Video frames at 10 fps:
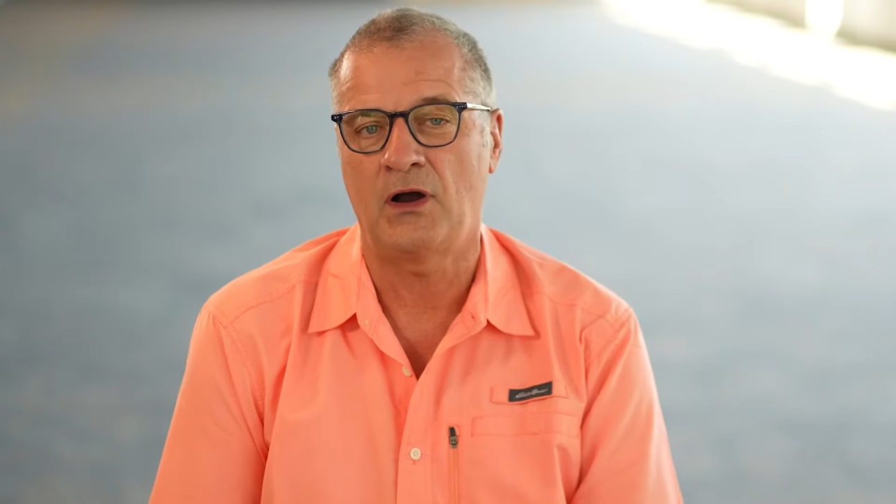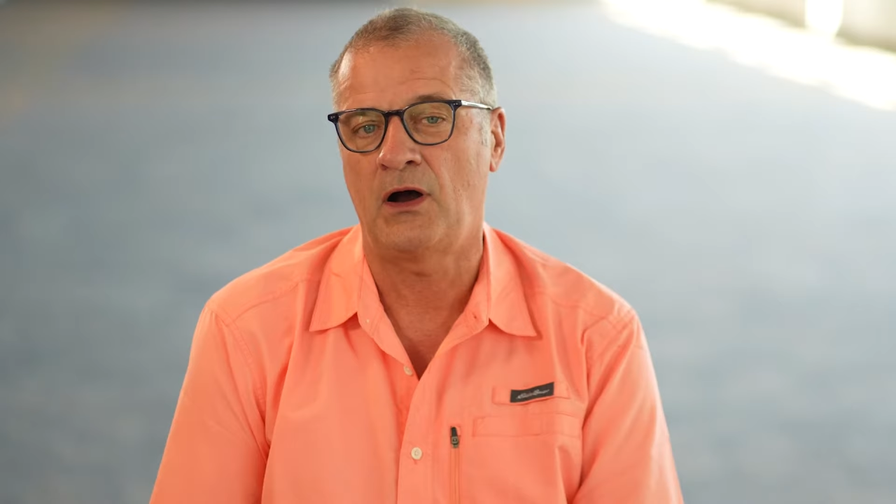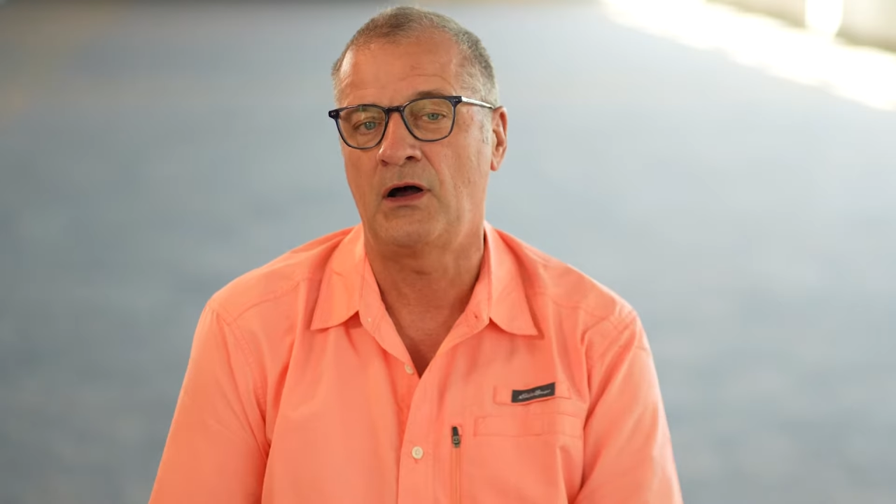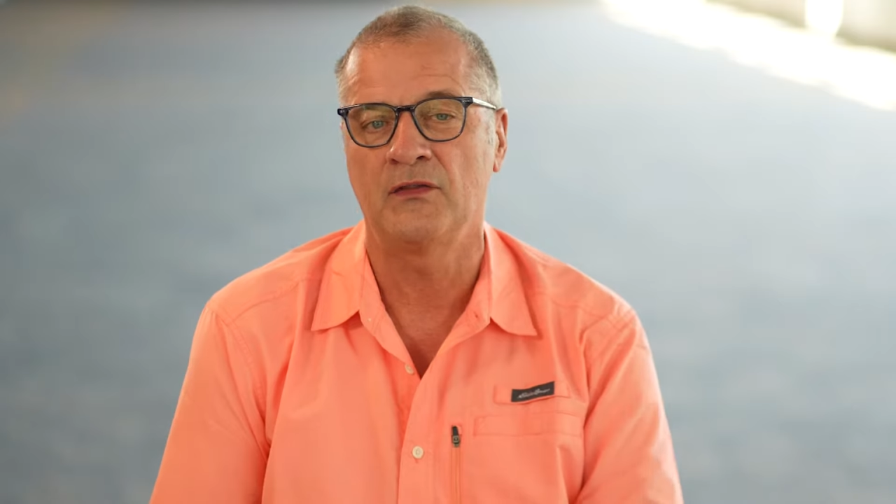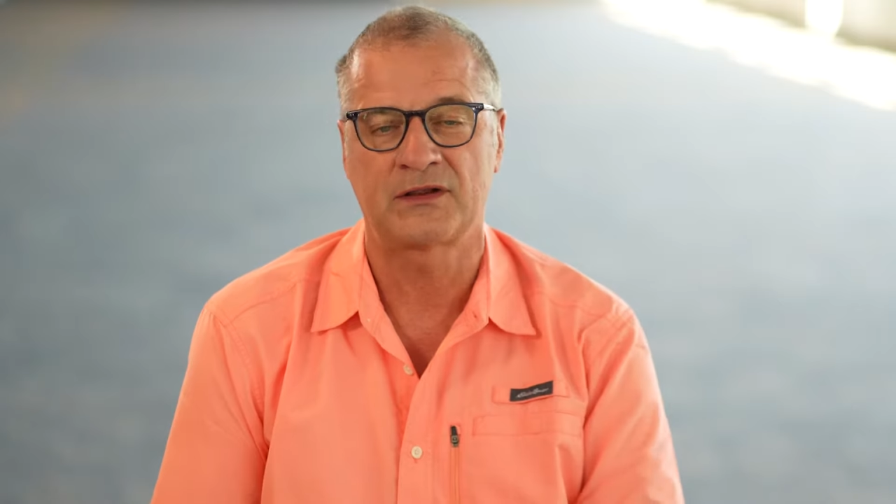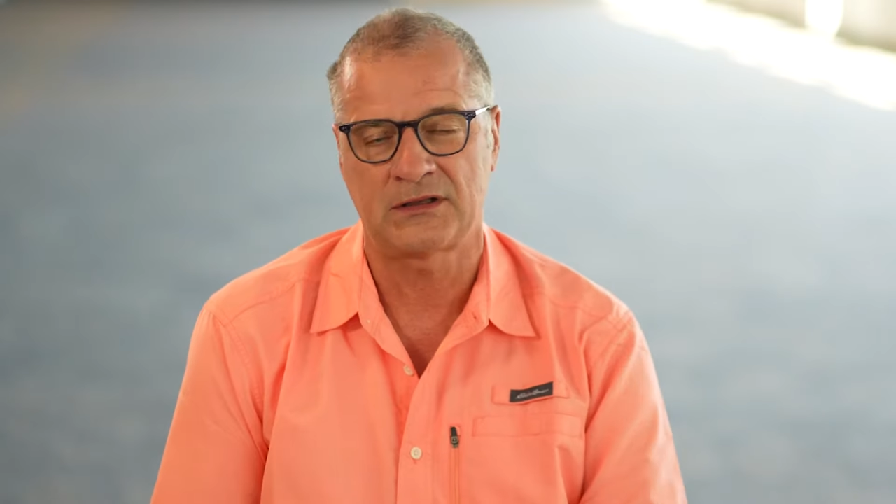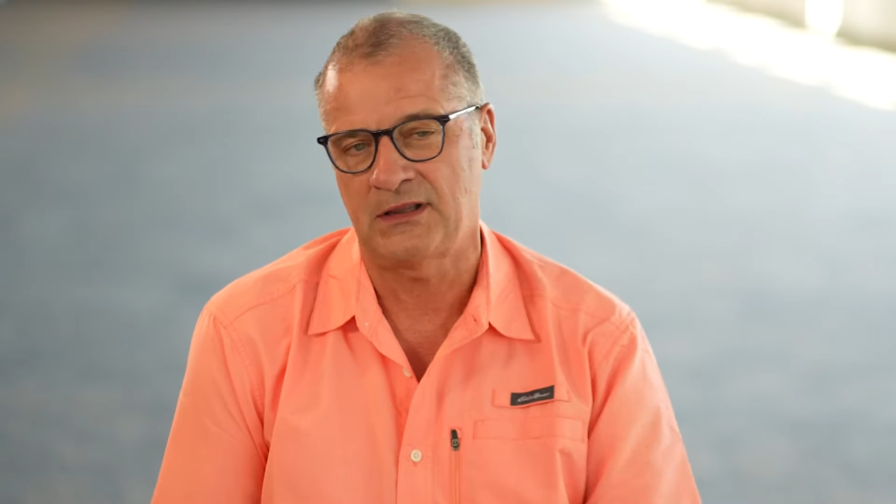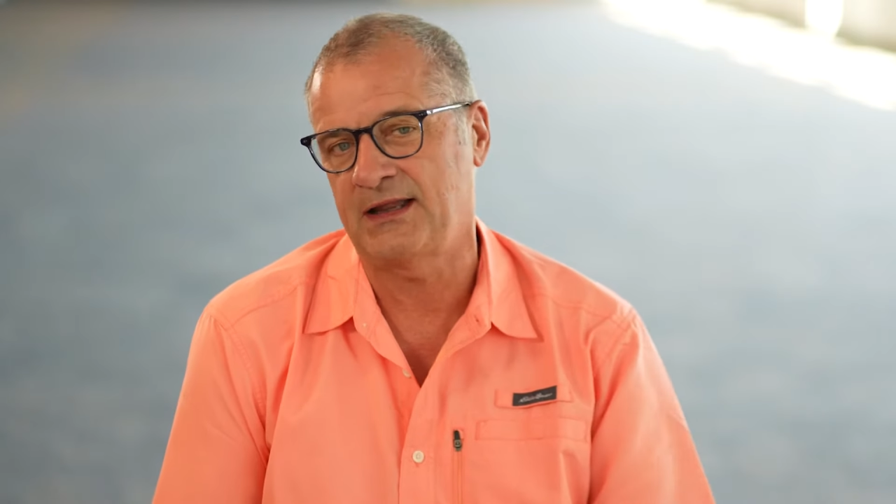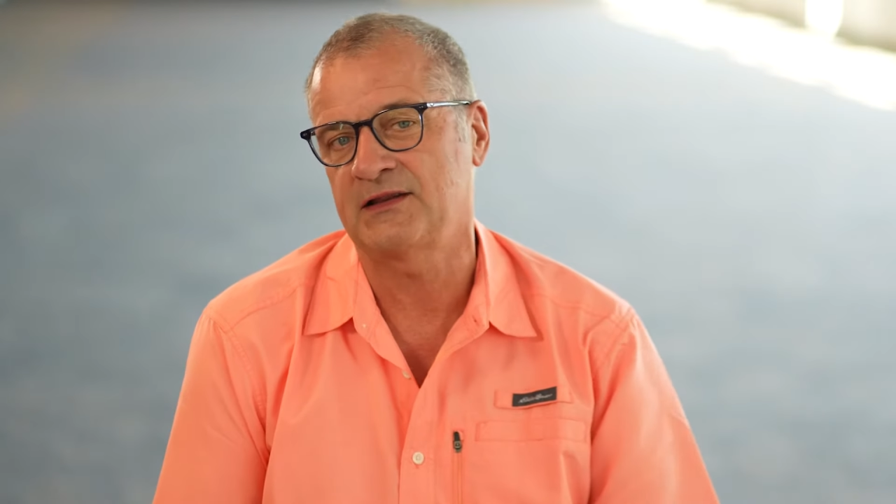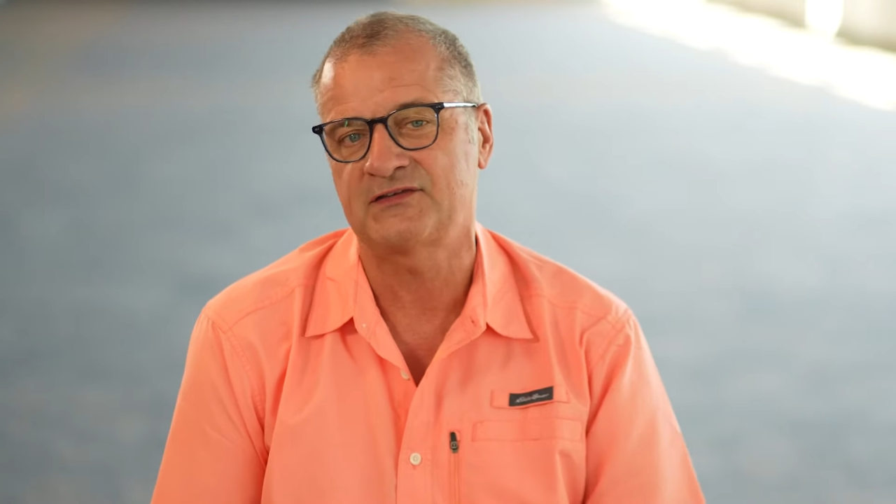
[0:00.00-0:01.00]
all the
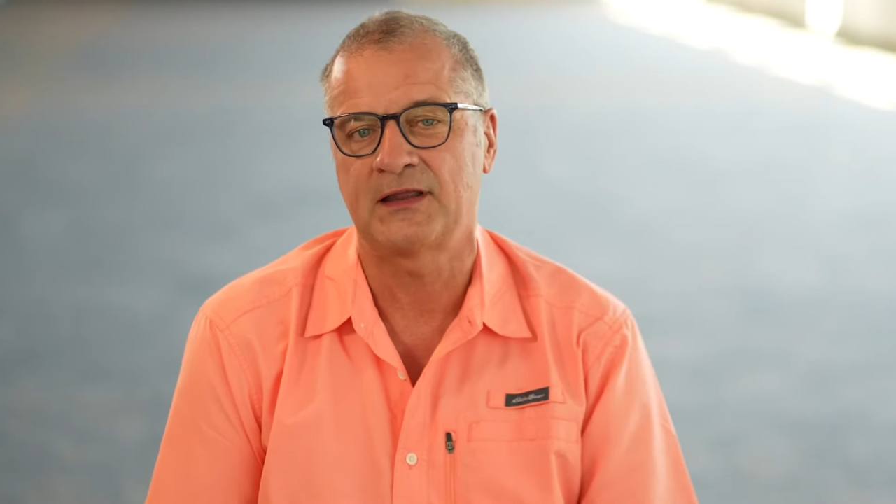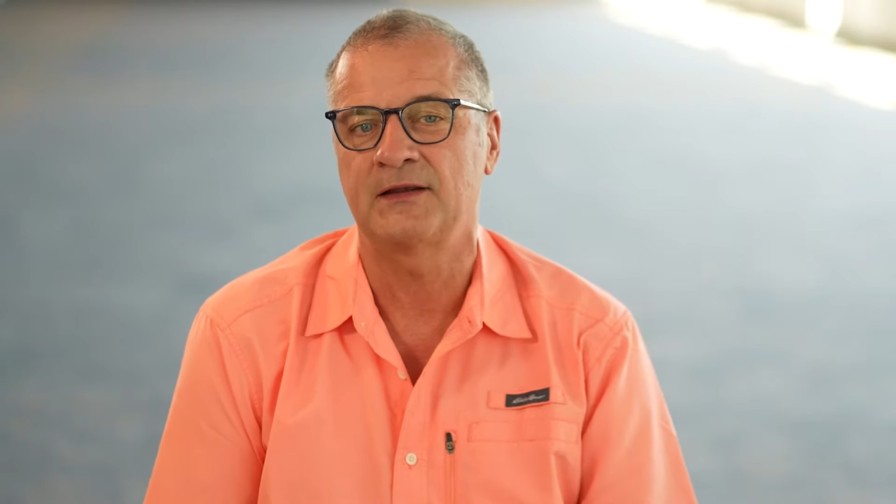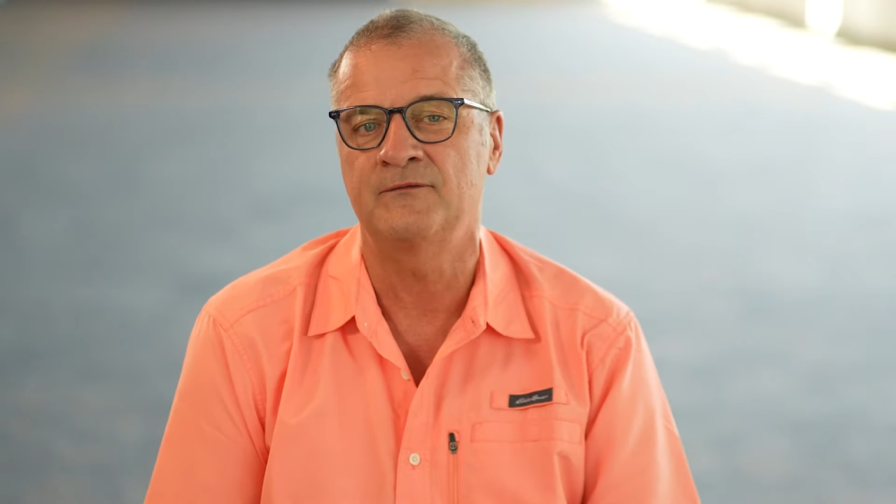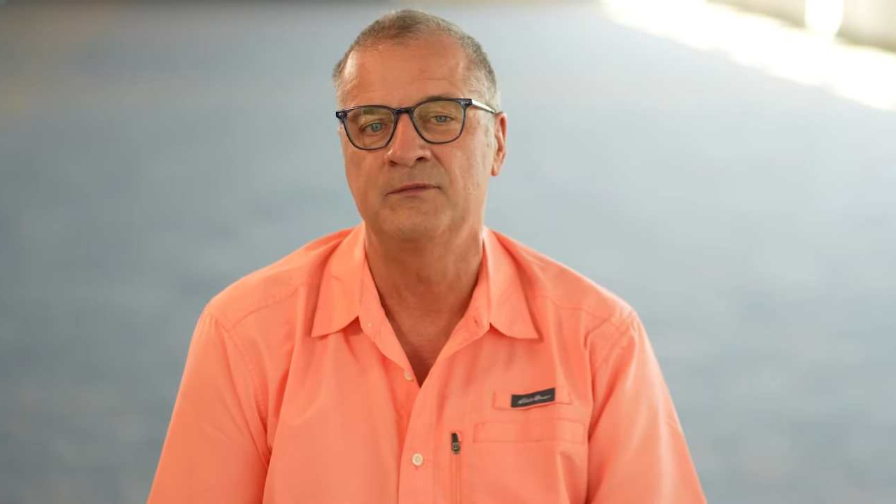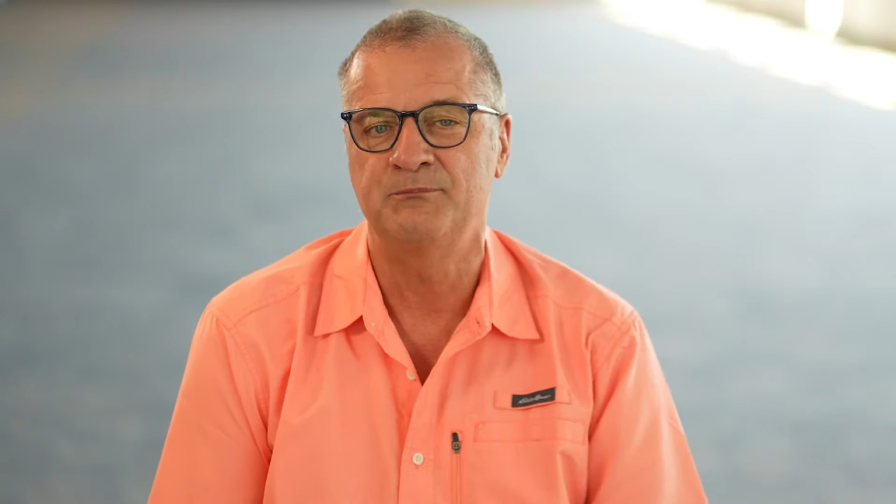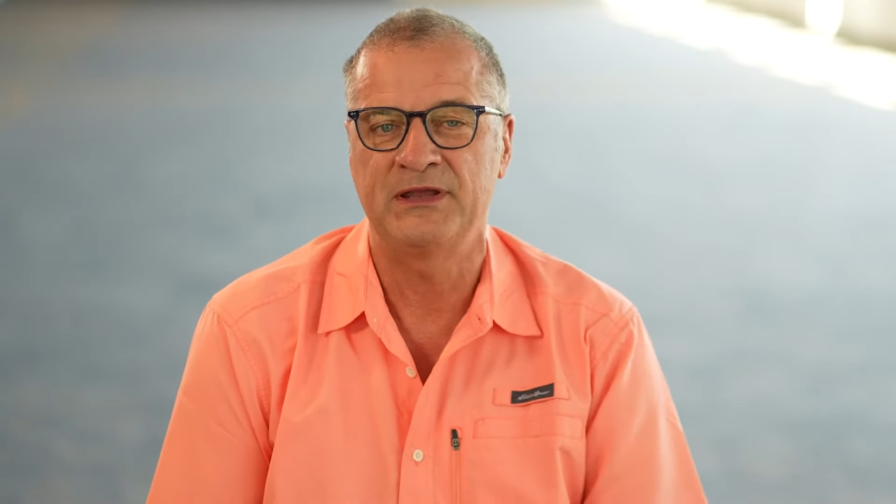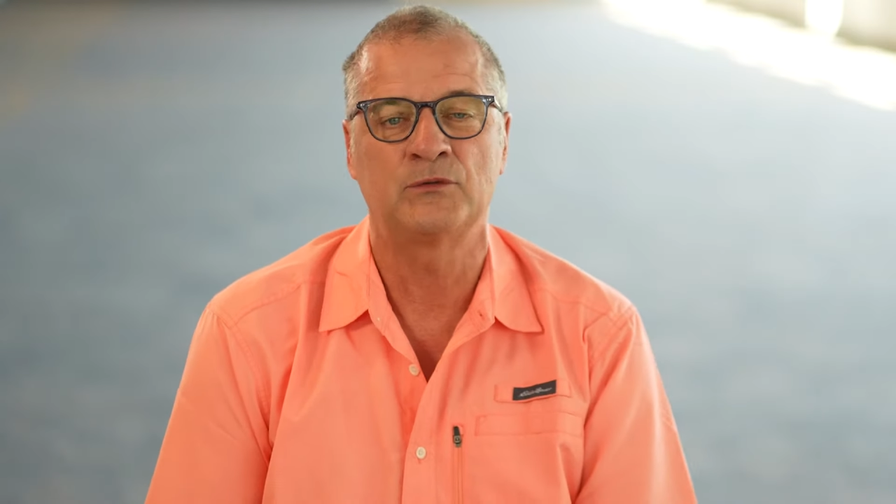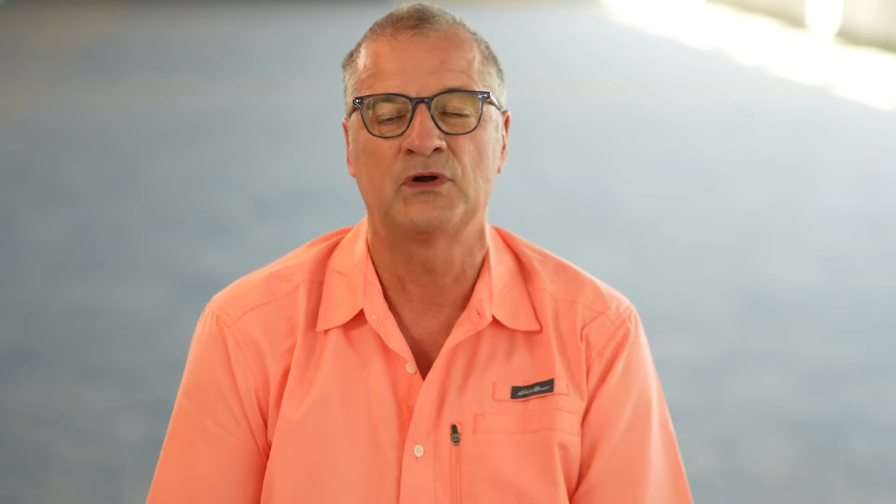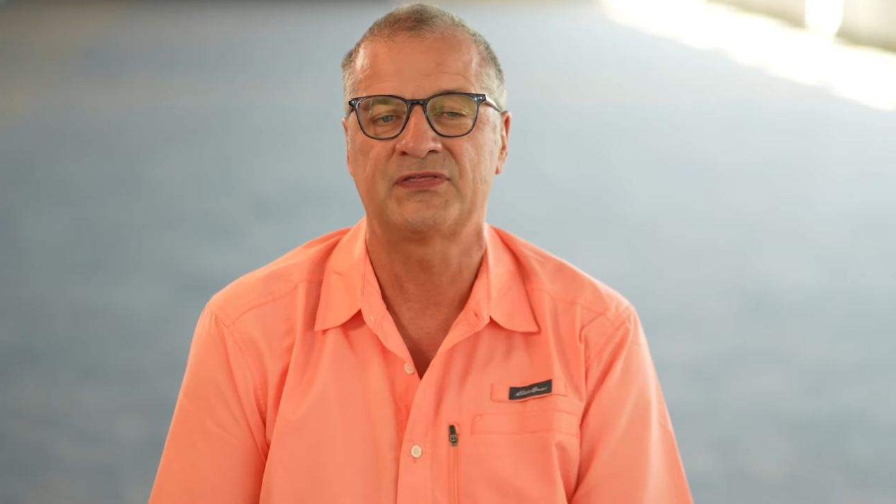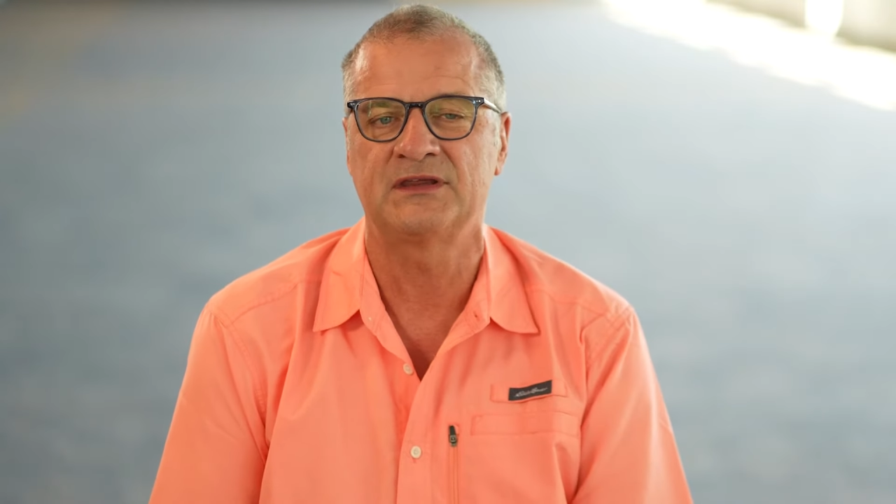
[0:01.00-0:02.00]
clients that have been
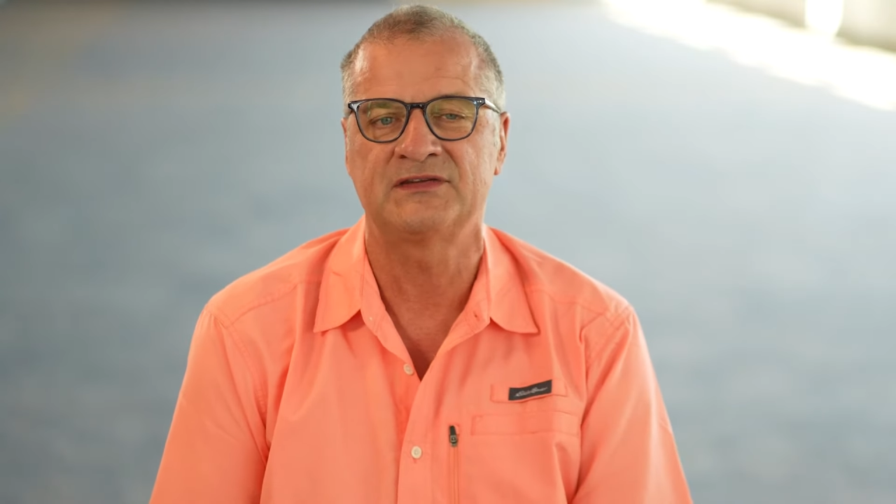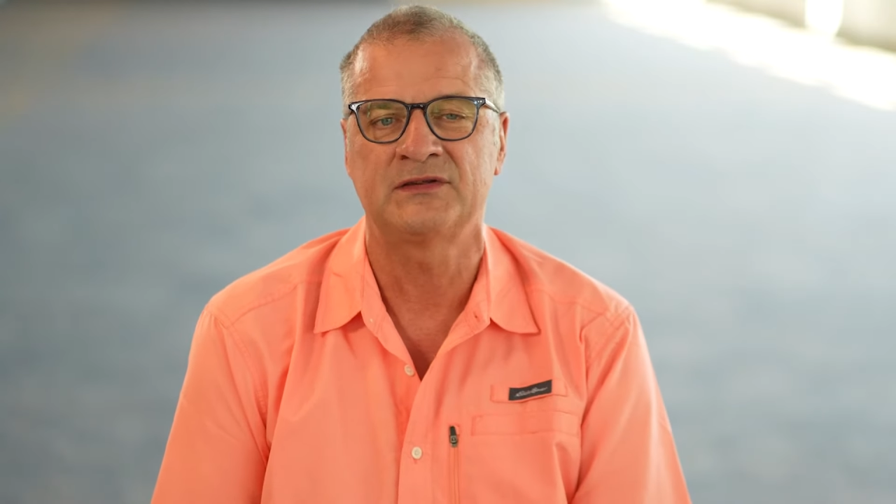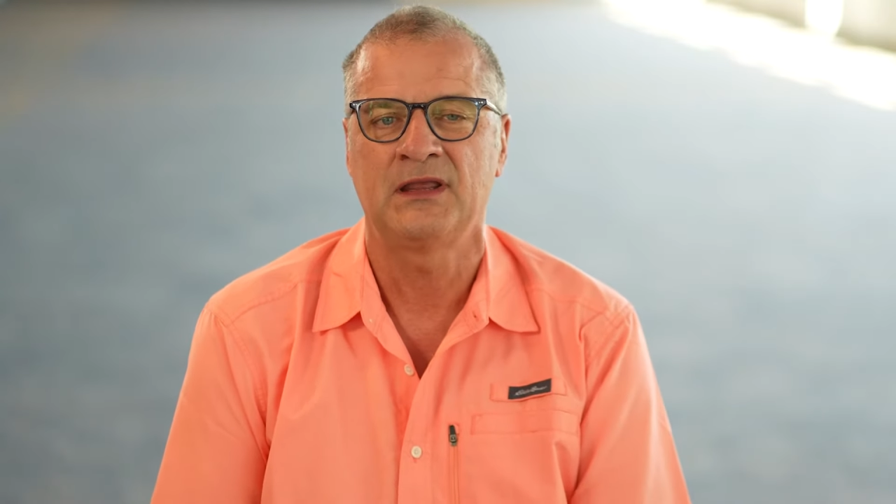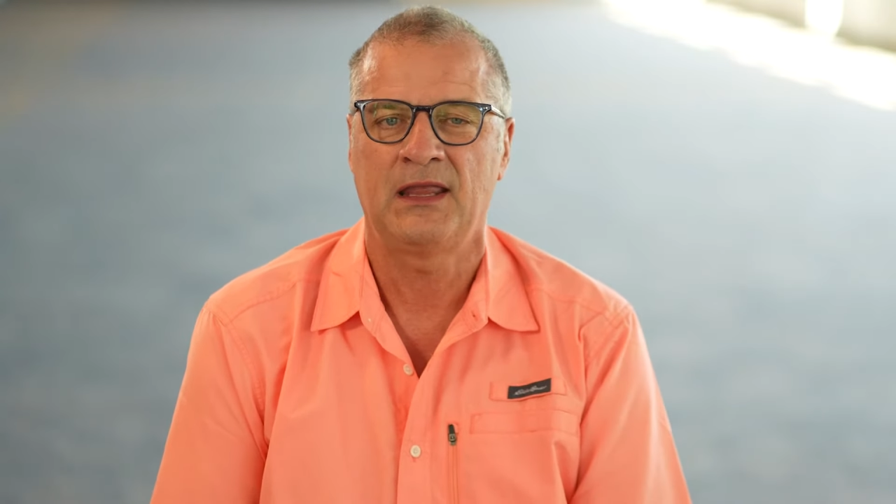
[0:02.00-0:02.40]
with us